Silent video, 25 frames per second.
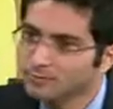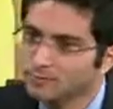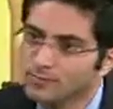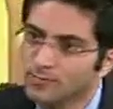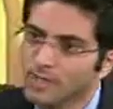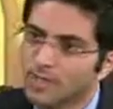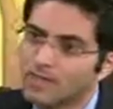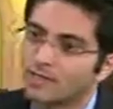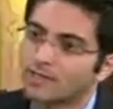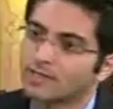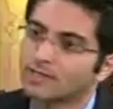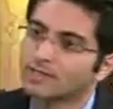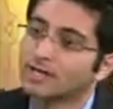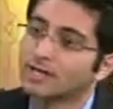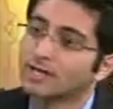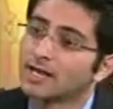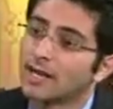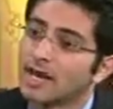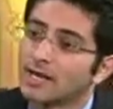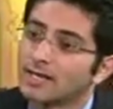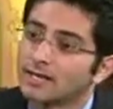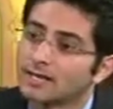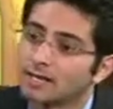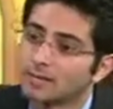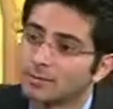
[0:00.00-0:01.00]
is
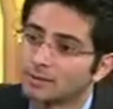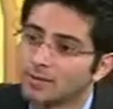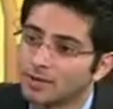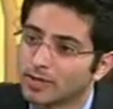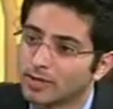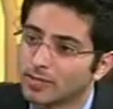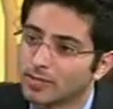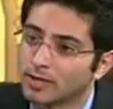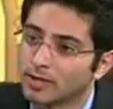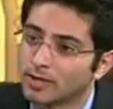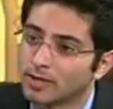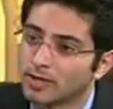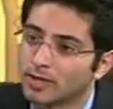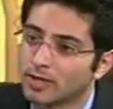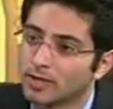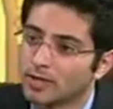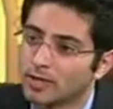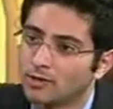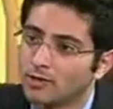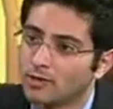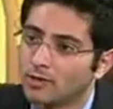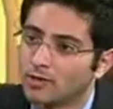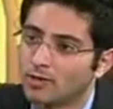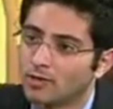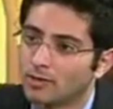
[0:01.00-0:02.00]
connecting people
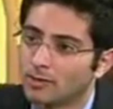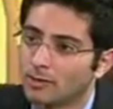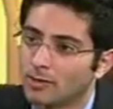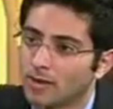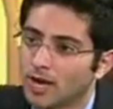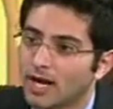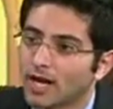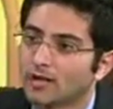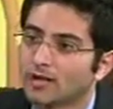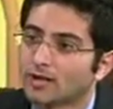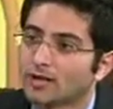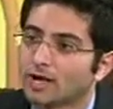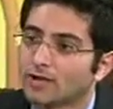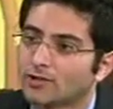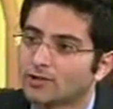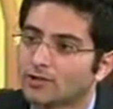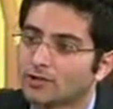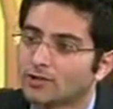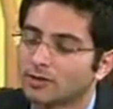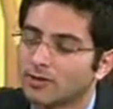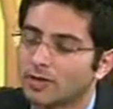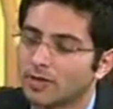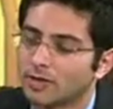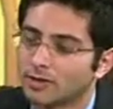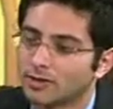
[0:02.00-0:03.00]
to their
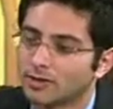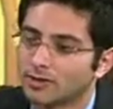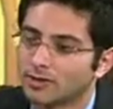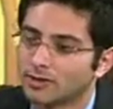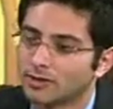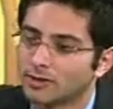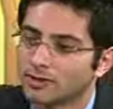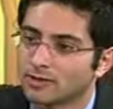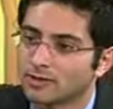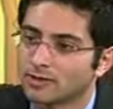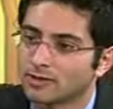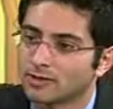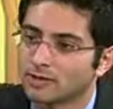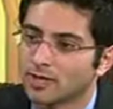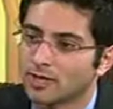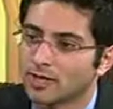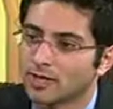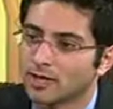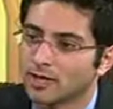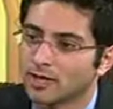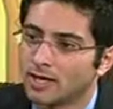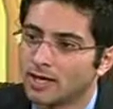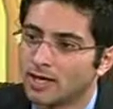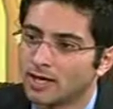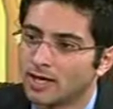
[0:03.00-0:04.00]
biological heritage,
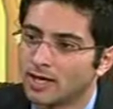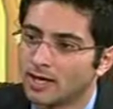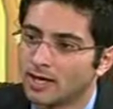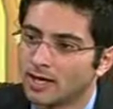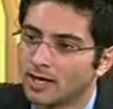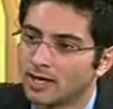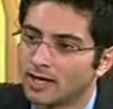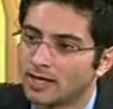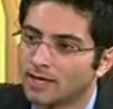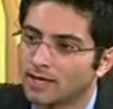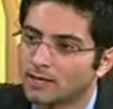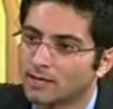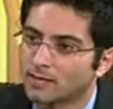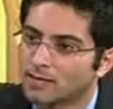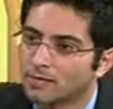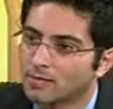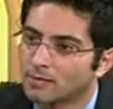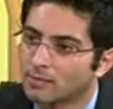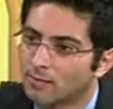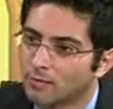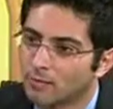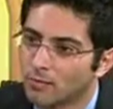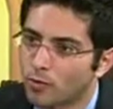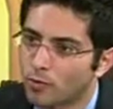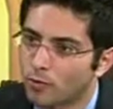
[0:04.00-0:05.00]
and that it's an
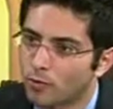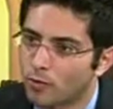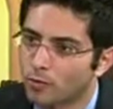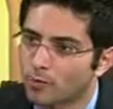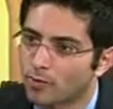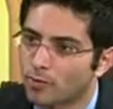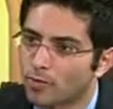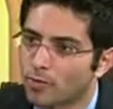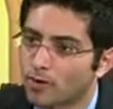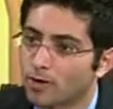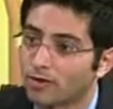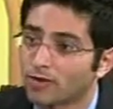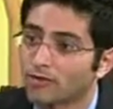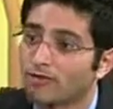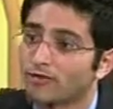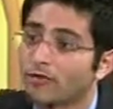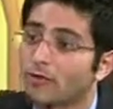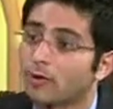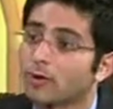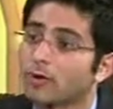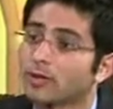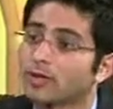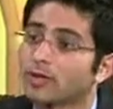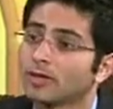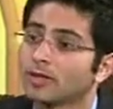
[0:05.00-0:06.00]
important part of
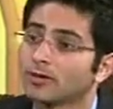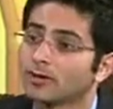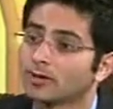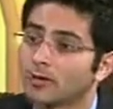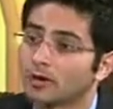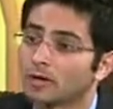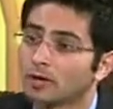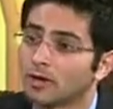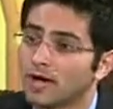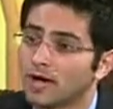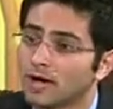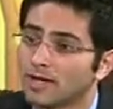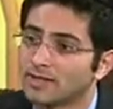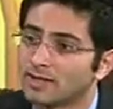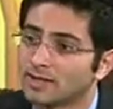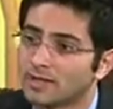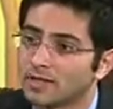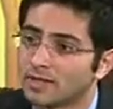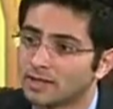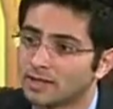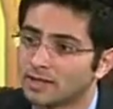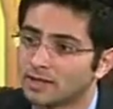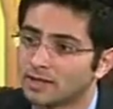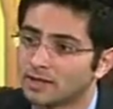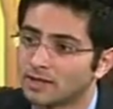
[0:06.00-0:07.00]
forming your own
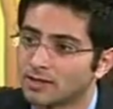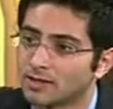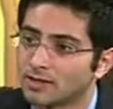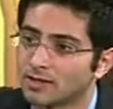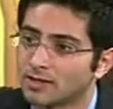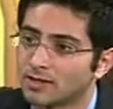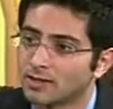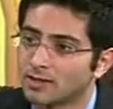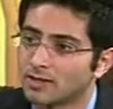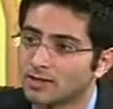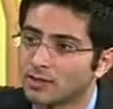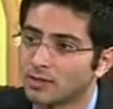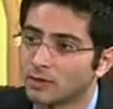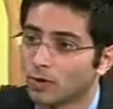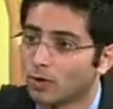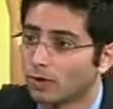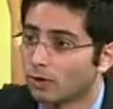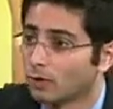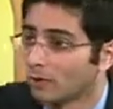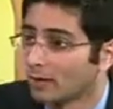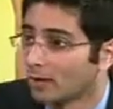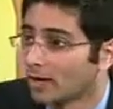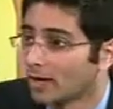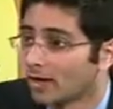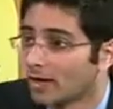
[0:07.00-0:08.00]
identity,
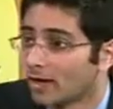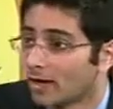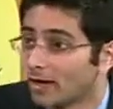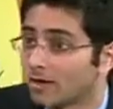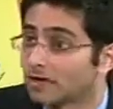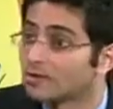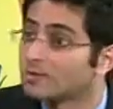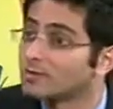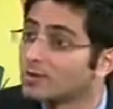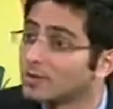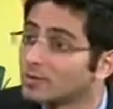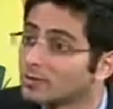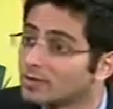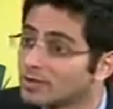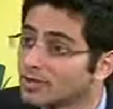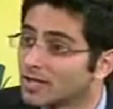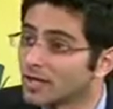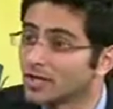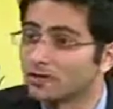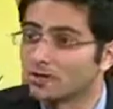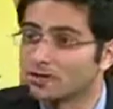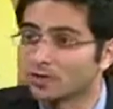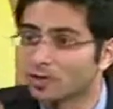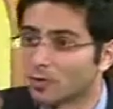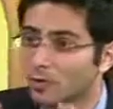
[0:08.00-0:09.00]
whether by
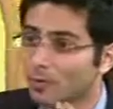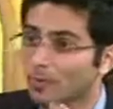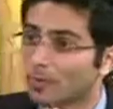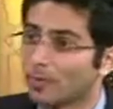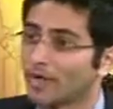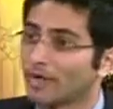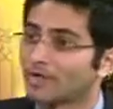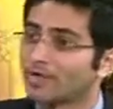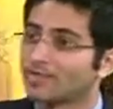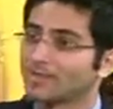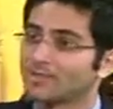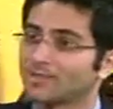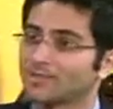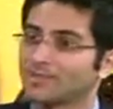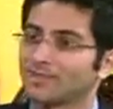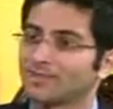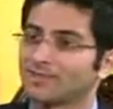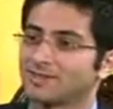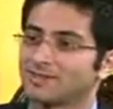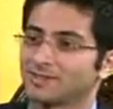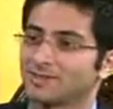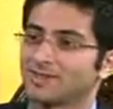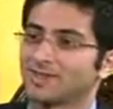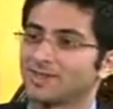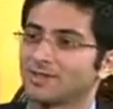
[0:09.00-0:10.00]
association or by
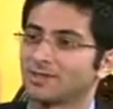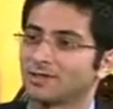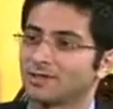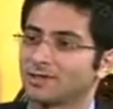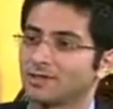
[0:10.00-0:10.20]
distancing,